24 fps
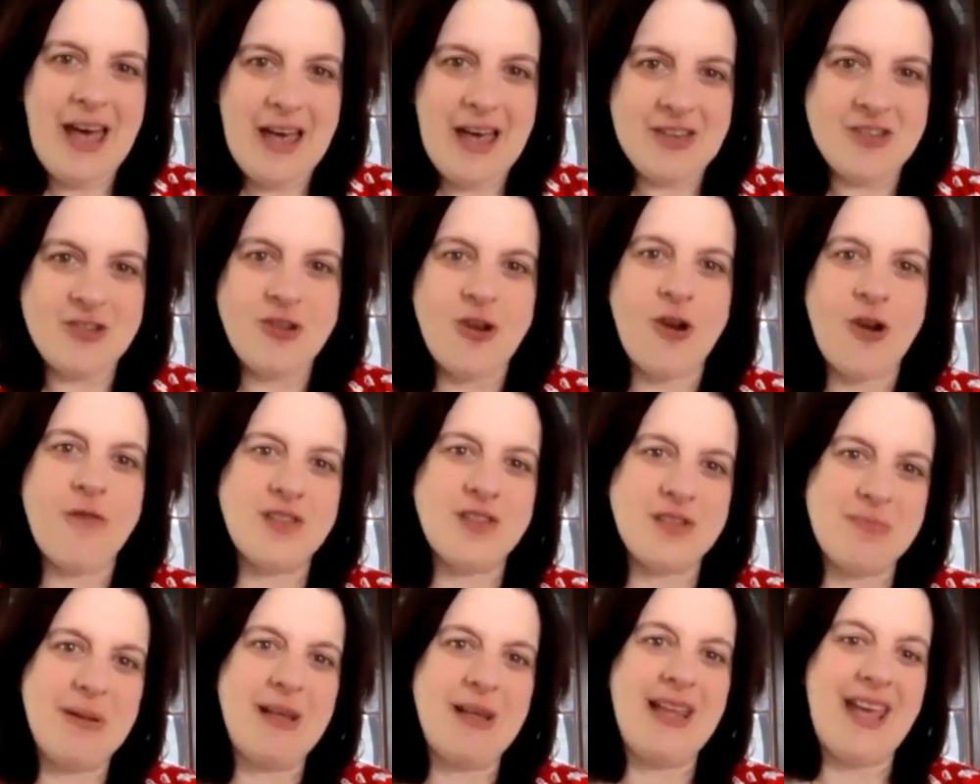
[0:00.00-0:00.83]
a
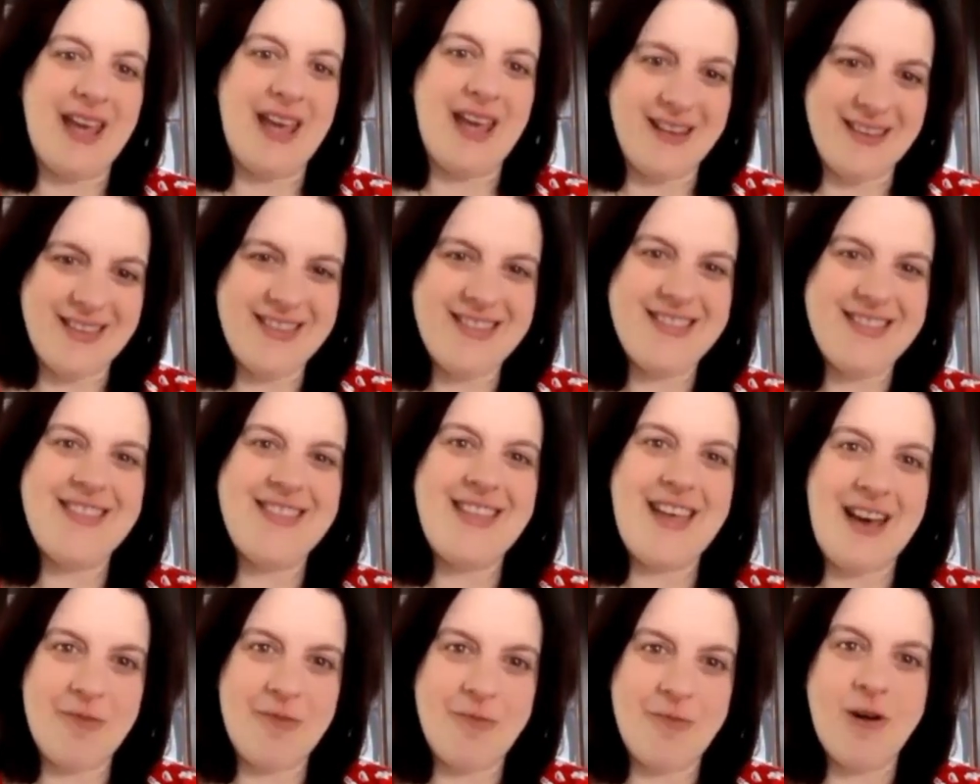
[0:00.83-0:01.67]
service plan
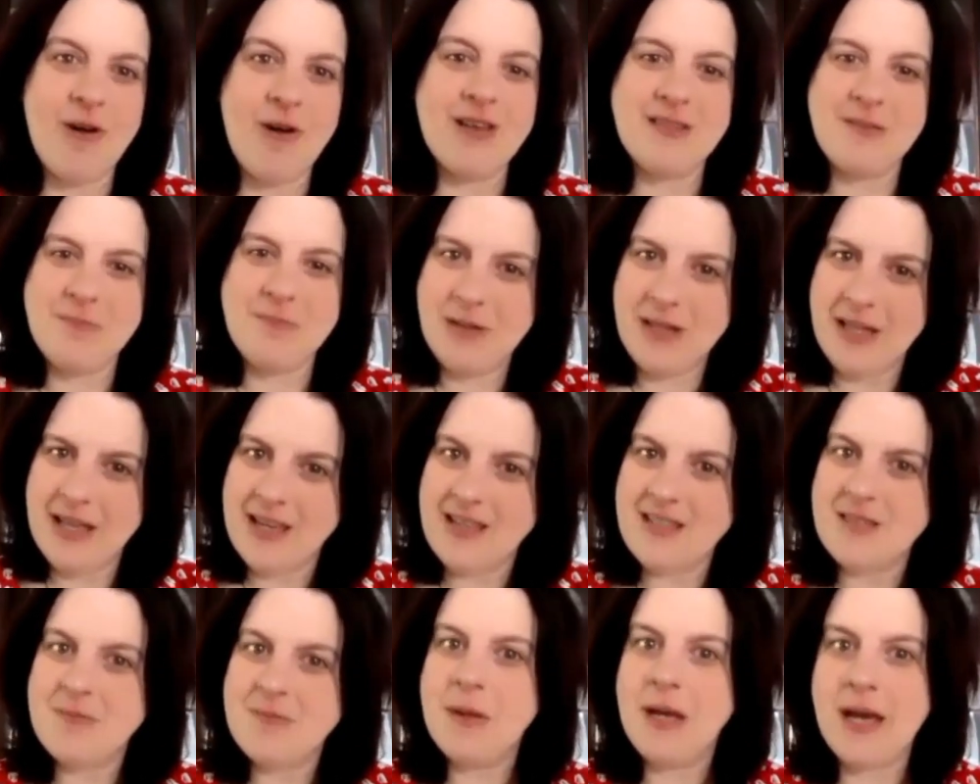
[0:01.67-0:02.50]
that was in
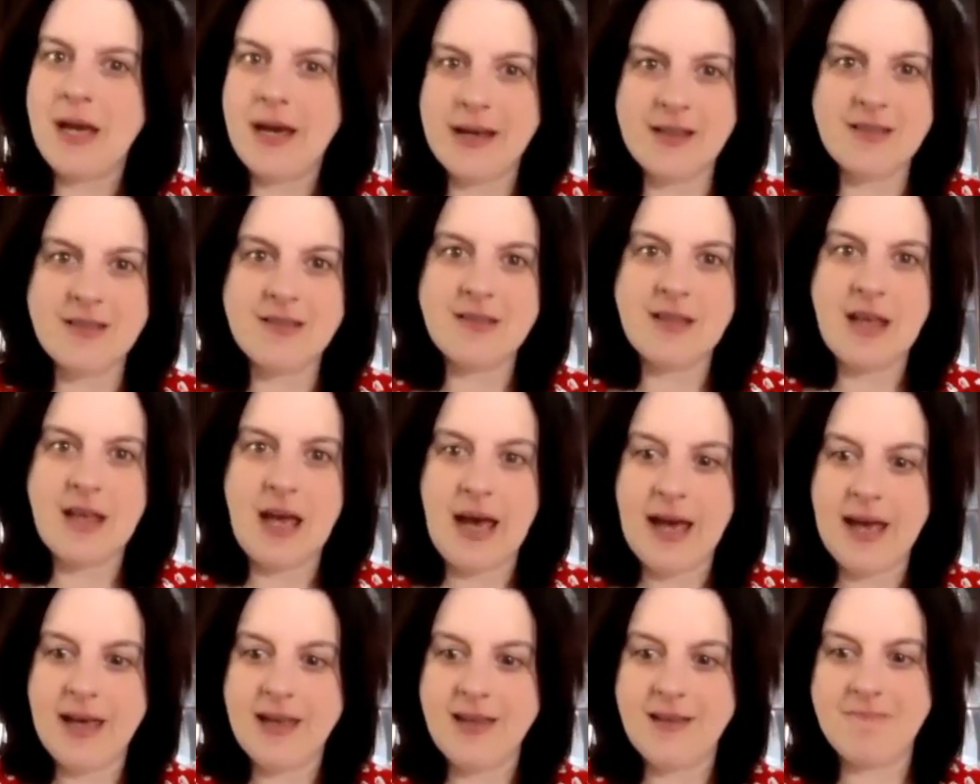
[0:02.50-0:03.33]
place because
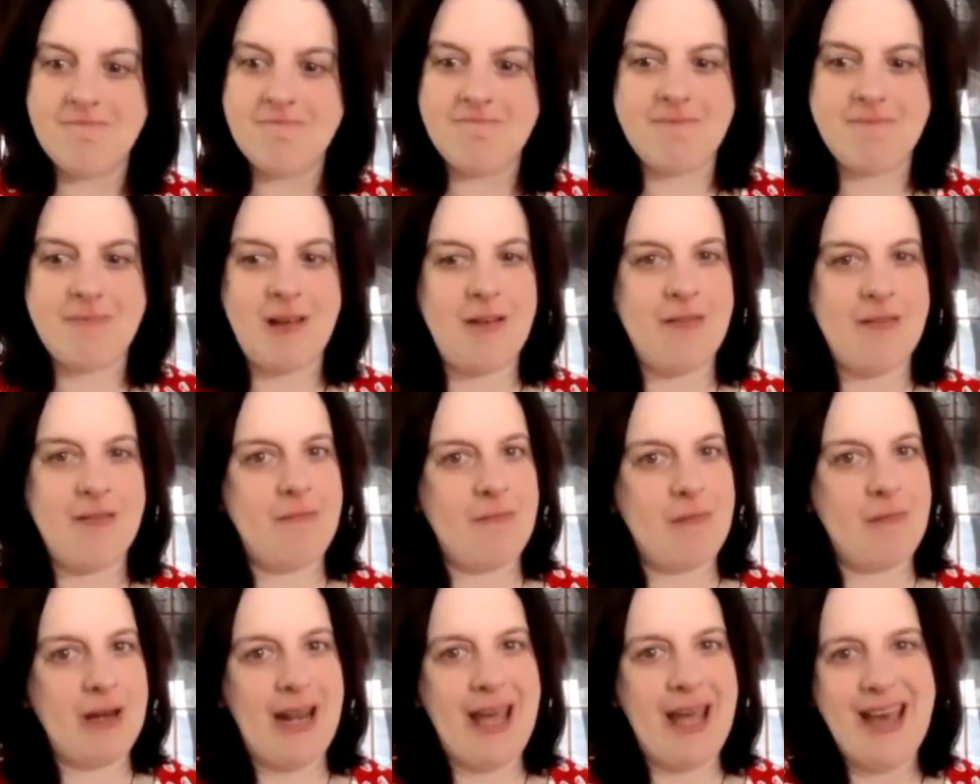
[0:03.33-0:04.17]
I, uh,
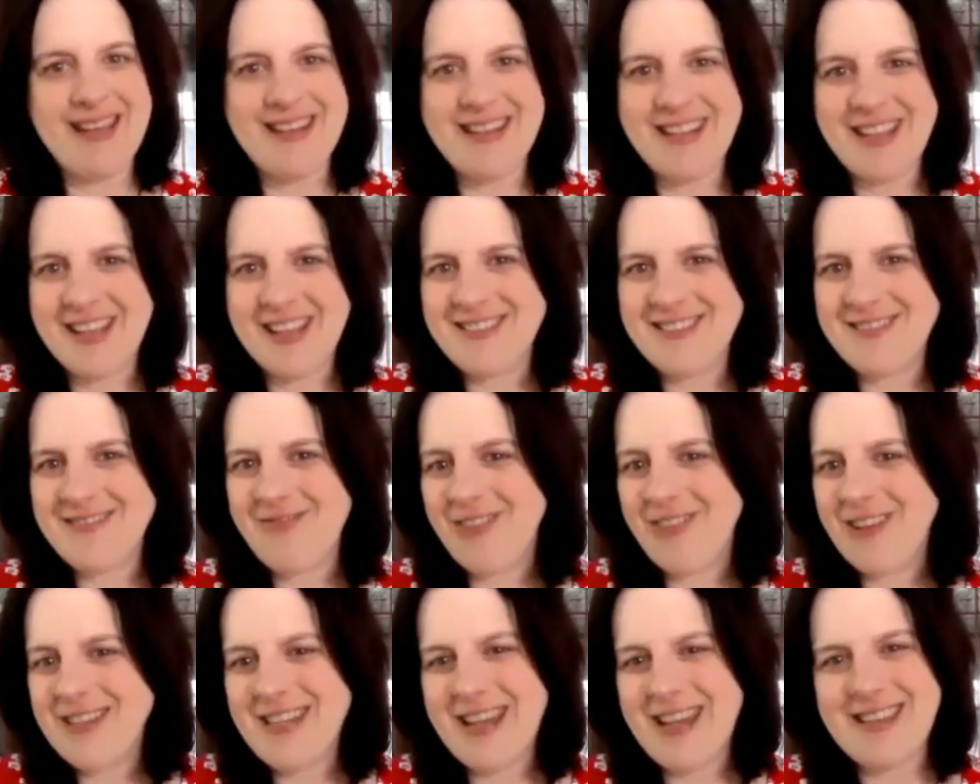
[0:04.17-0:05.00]
when I had to get
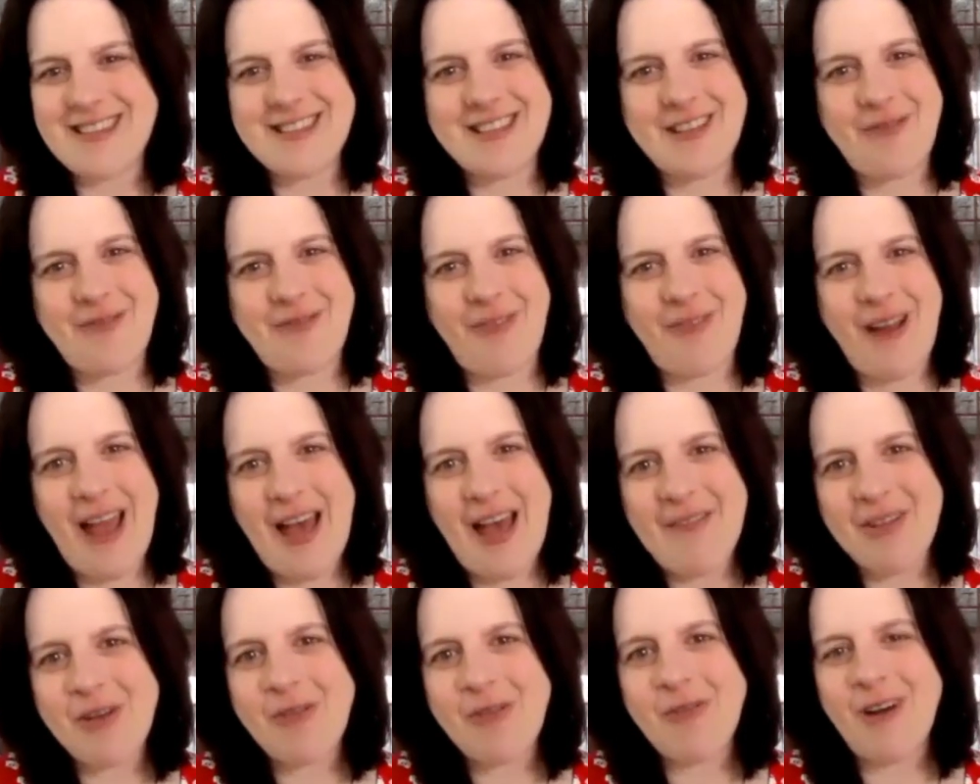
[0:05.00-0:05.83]
retested for
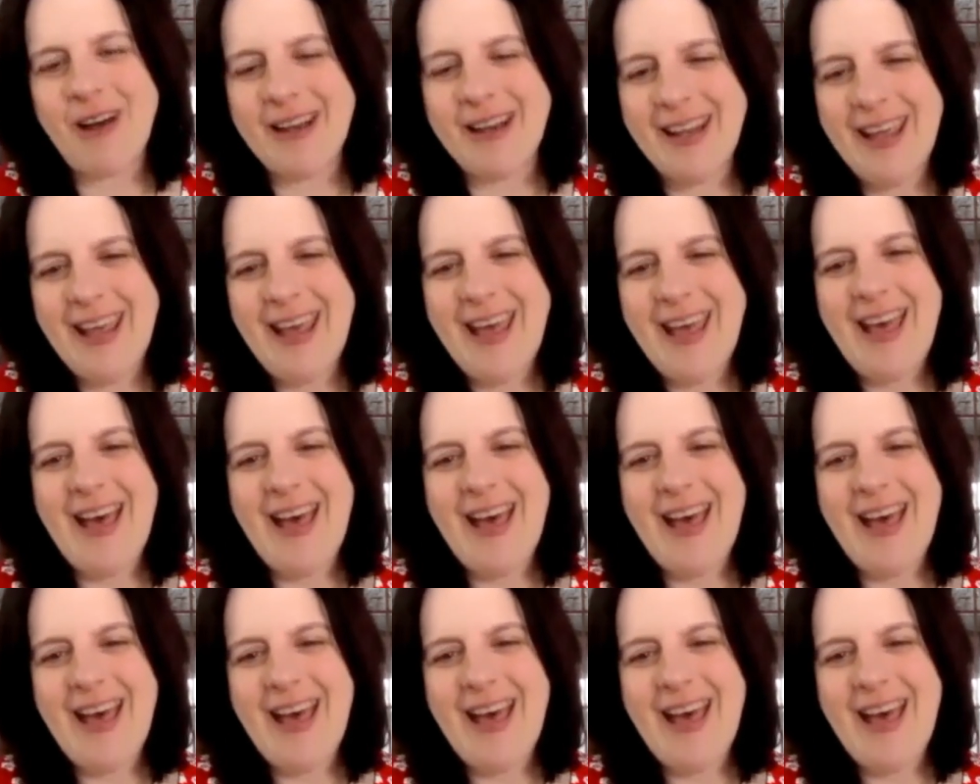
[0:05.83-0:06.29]
having one,